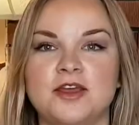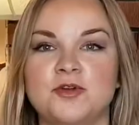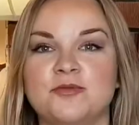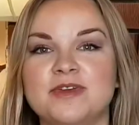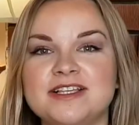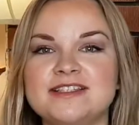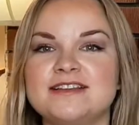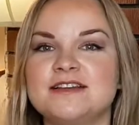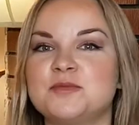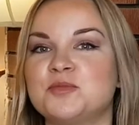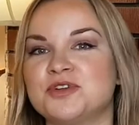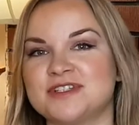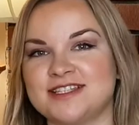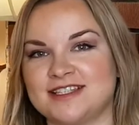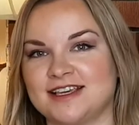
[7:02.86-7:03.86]
Reason
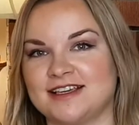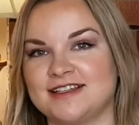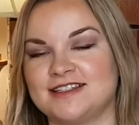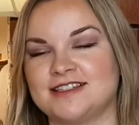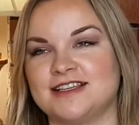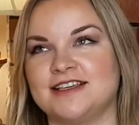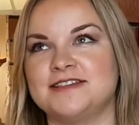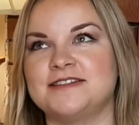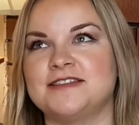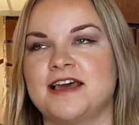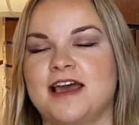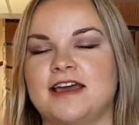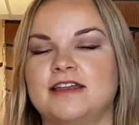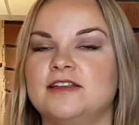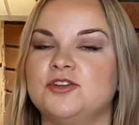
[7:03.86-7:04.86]
number 6 is
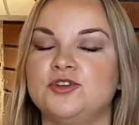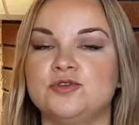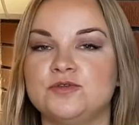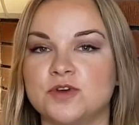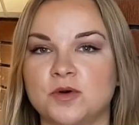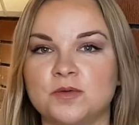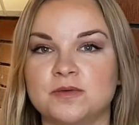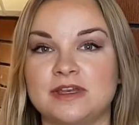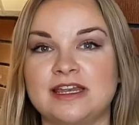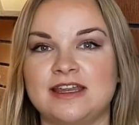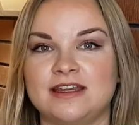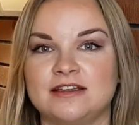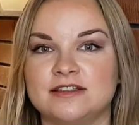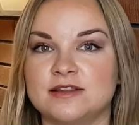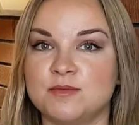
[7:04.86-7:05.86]
that you don't
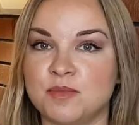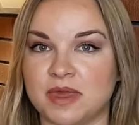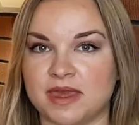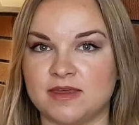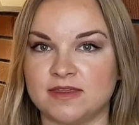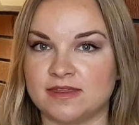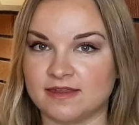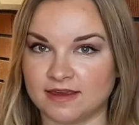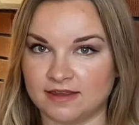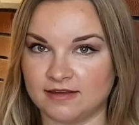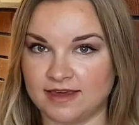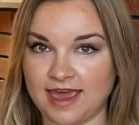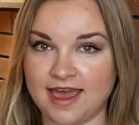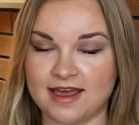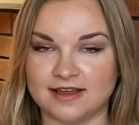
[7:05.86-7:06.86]
need to bathe
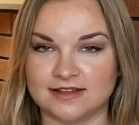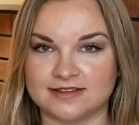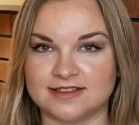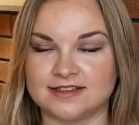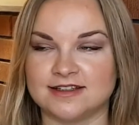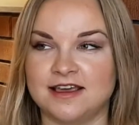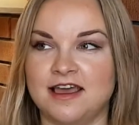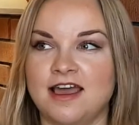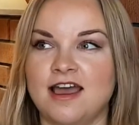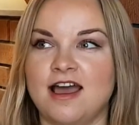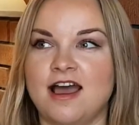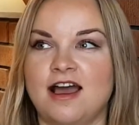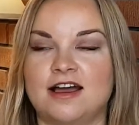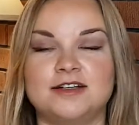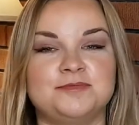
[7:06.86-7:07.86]
cats.
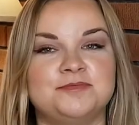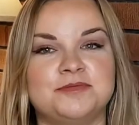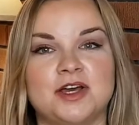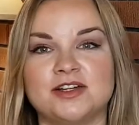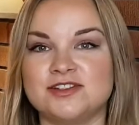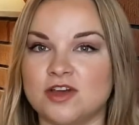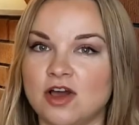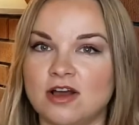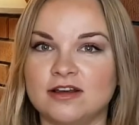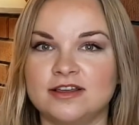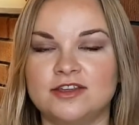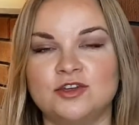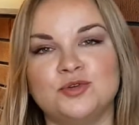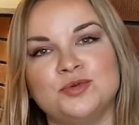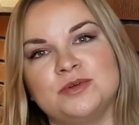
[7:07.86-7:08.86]
A
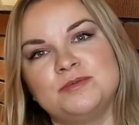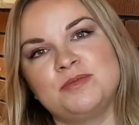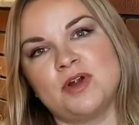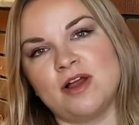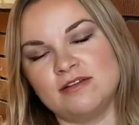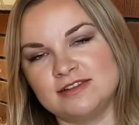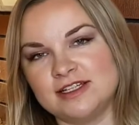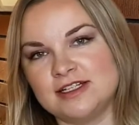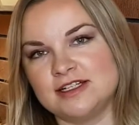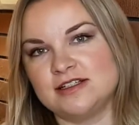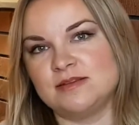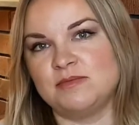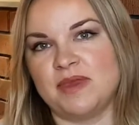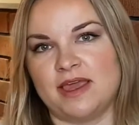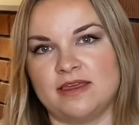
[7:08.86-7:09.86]
dog you would probably need
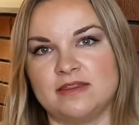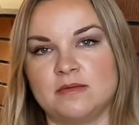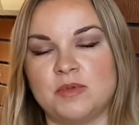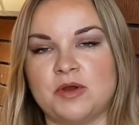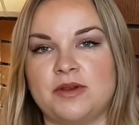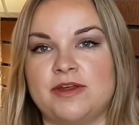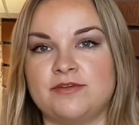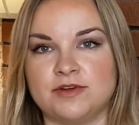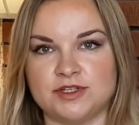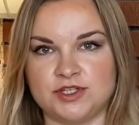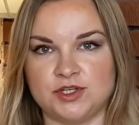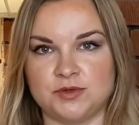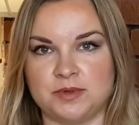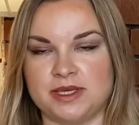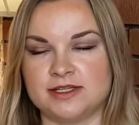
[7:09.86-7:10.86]
to bathe about every
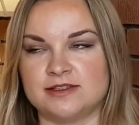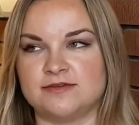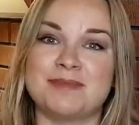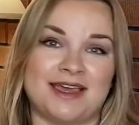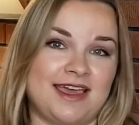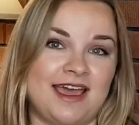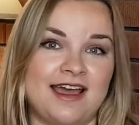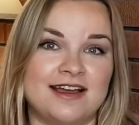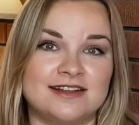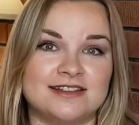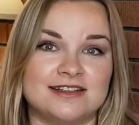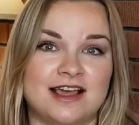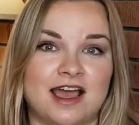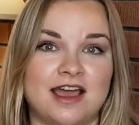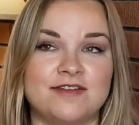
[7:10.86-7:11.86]
2 weeks. My
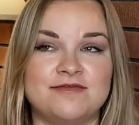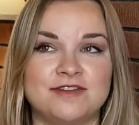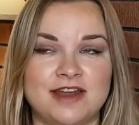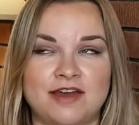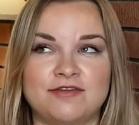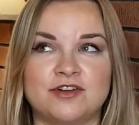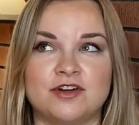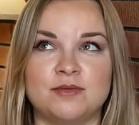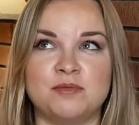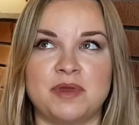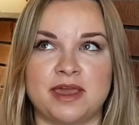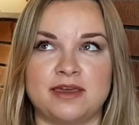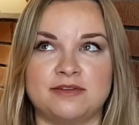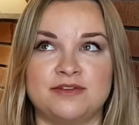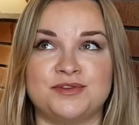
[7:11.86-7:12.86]
cat, I've never
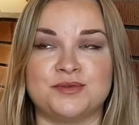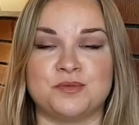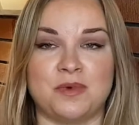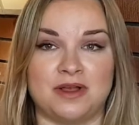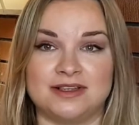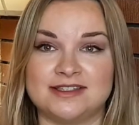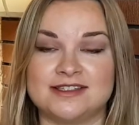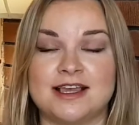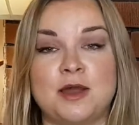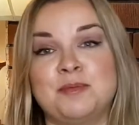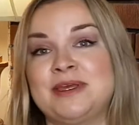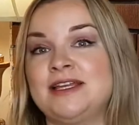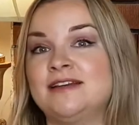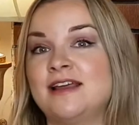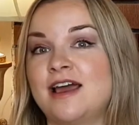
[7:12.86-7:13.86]
bathed once. I
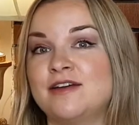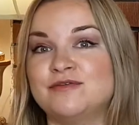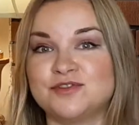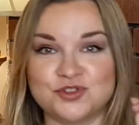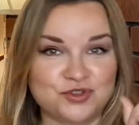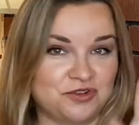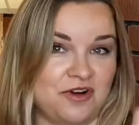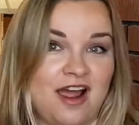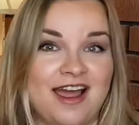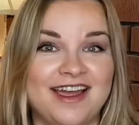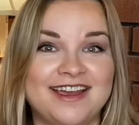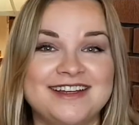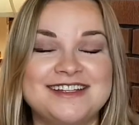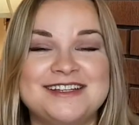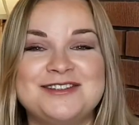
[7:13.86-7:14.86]
mean, I've
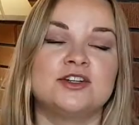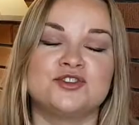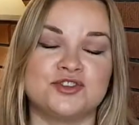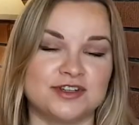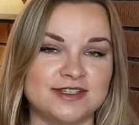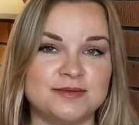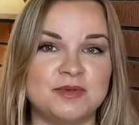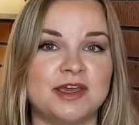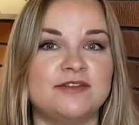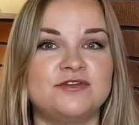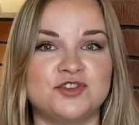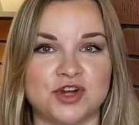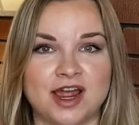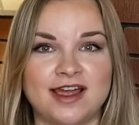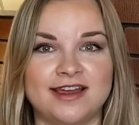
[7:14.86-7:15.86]
tried. Trust me, I've
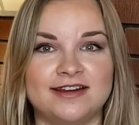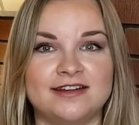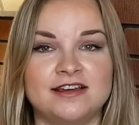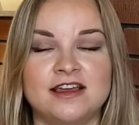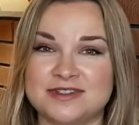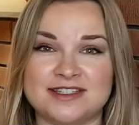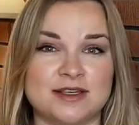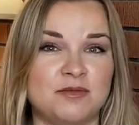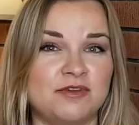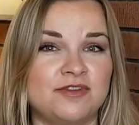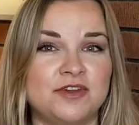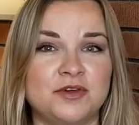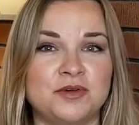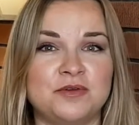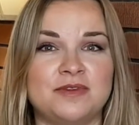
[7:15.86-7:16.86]
tried. Some of
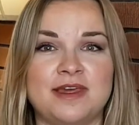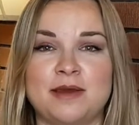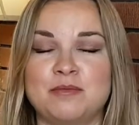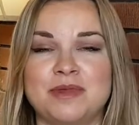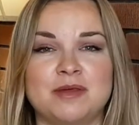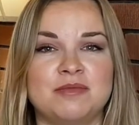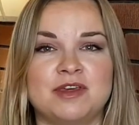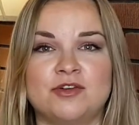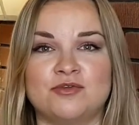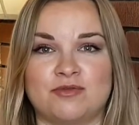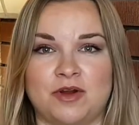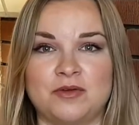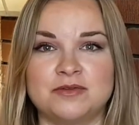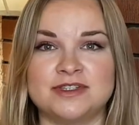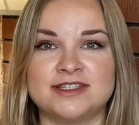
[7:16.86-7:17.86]
you, that may be
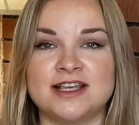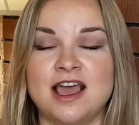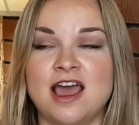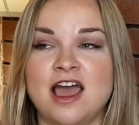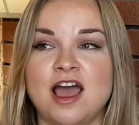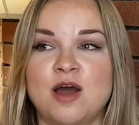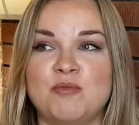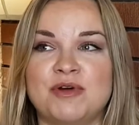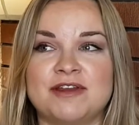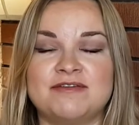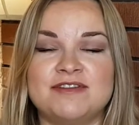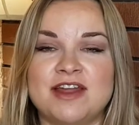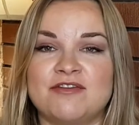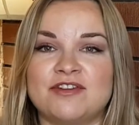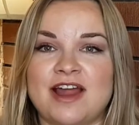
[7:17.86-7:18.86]
gross, but I've
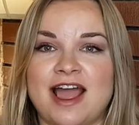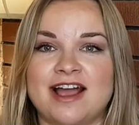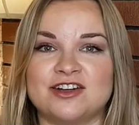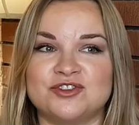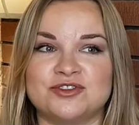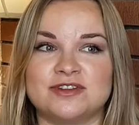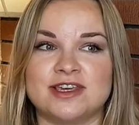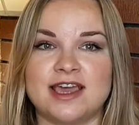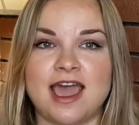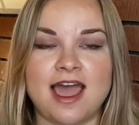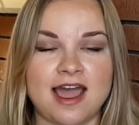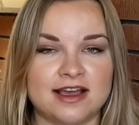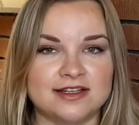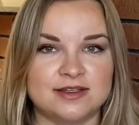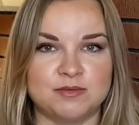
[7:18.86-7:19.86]
never actually
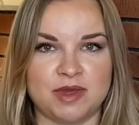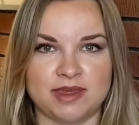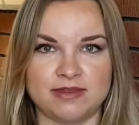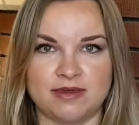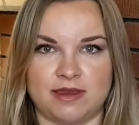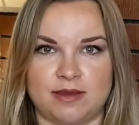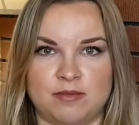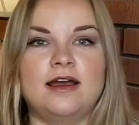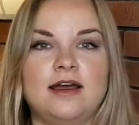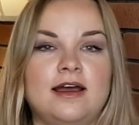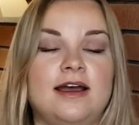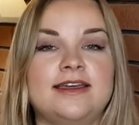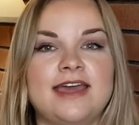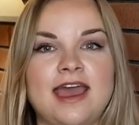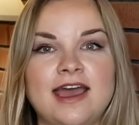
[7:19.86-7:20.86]
had to bathe him.
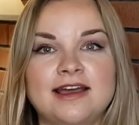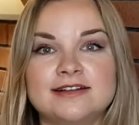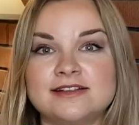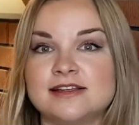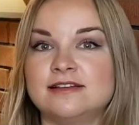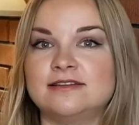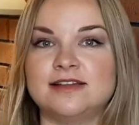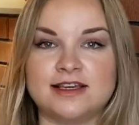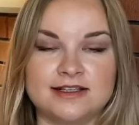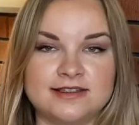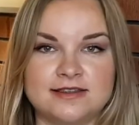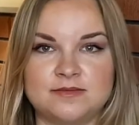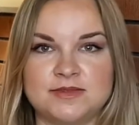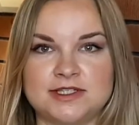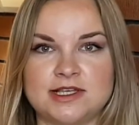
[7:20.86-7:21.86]
A cat licks
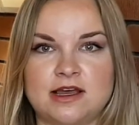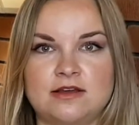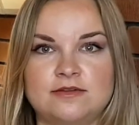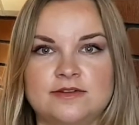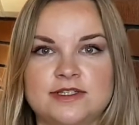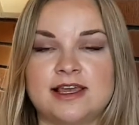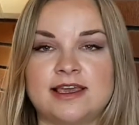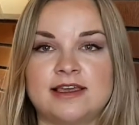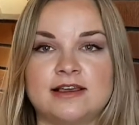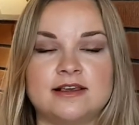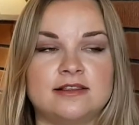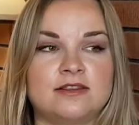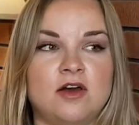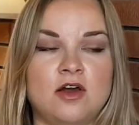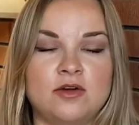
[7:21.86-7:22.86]
themselves. Like,
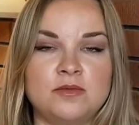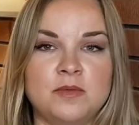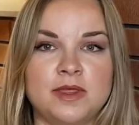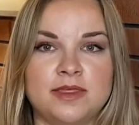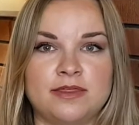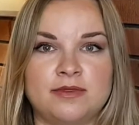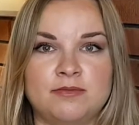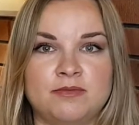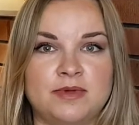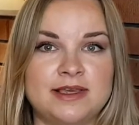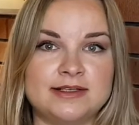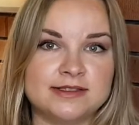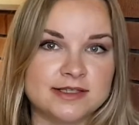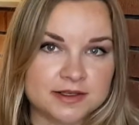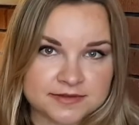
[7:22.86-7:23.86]
along with
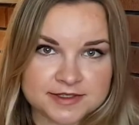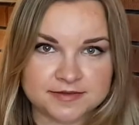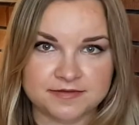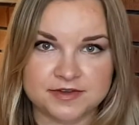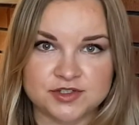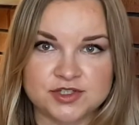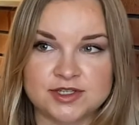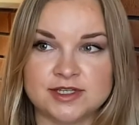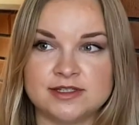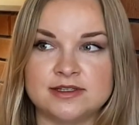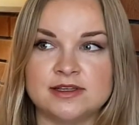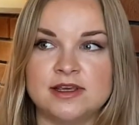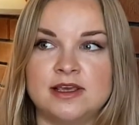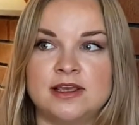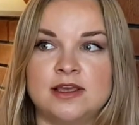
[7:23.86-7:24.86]
being self-sufficient
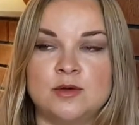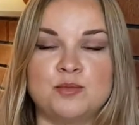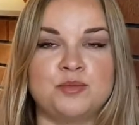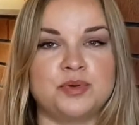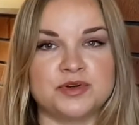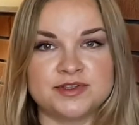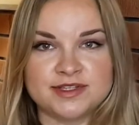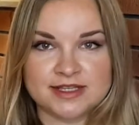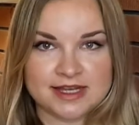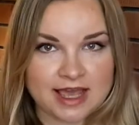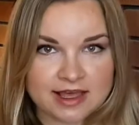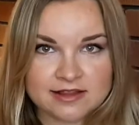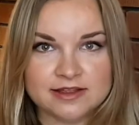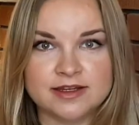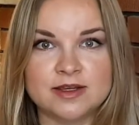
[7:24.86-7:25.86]

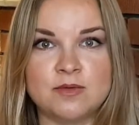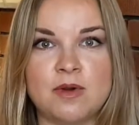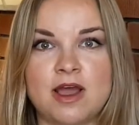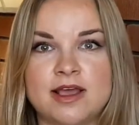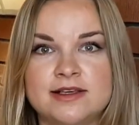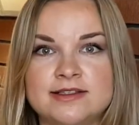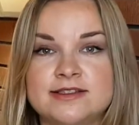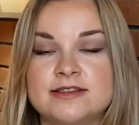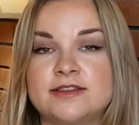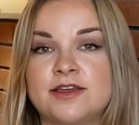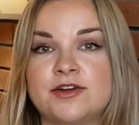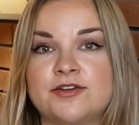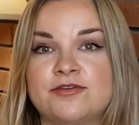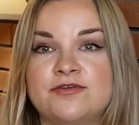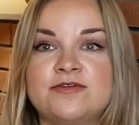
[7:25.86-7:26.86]
personality-wise,
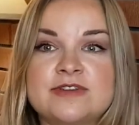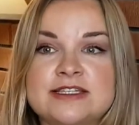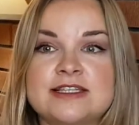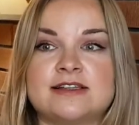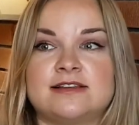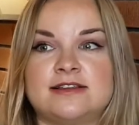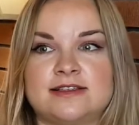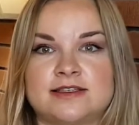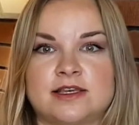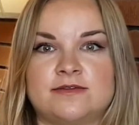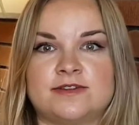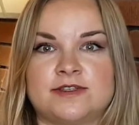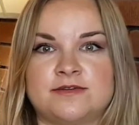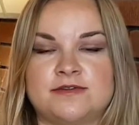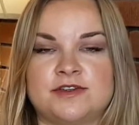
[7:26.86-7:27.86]
they're physically
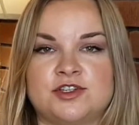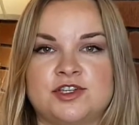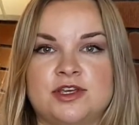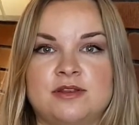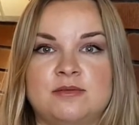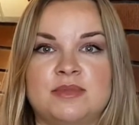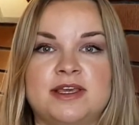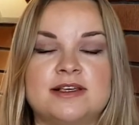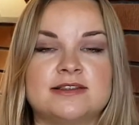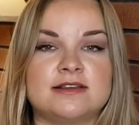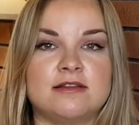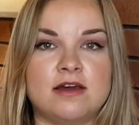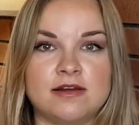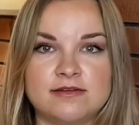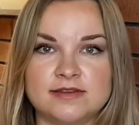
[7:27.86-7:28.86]
self-sufficient because a
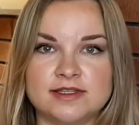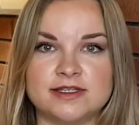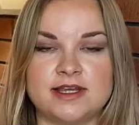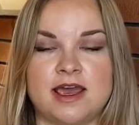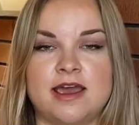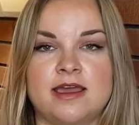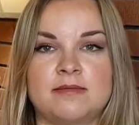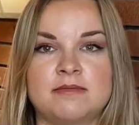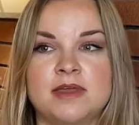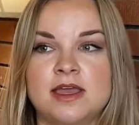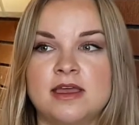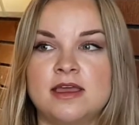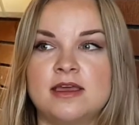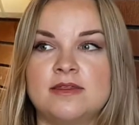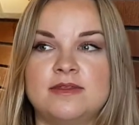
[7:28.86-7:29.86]
lot of the time
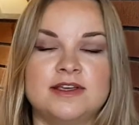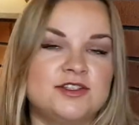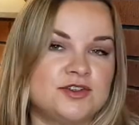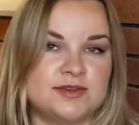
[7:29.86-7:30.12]
they